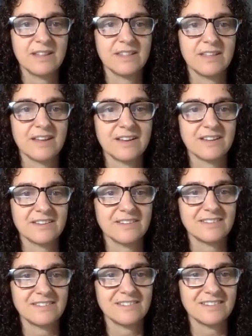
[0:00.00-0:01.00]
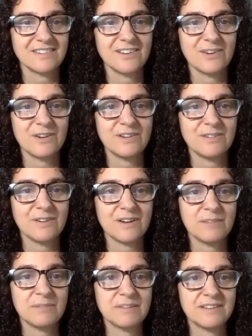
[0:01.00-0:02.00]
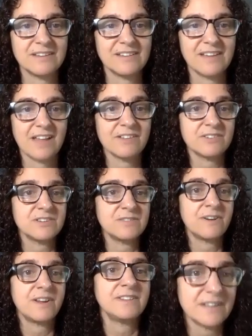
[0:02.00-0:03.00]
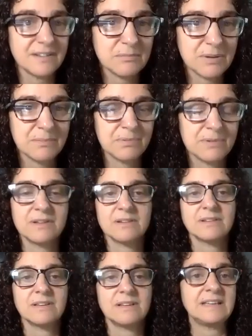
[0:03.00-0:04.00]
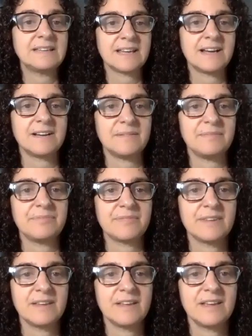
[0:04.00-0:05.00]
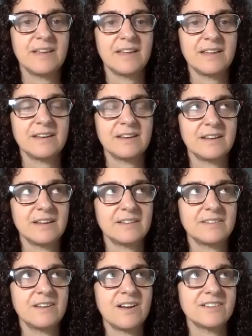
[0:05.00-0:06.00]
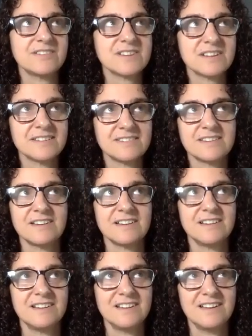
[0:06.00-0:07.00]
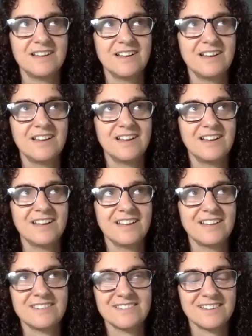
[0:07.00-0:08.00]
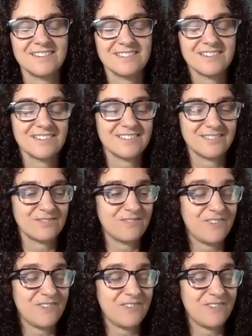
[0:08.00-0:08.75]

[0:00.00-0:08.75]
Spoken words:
that is, incredibly allergy friendly. People can eat that. And it's not just It's just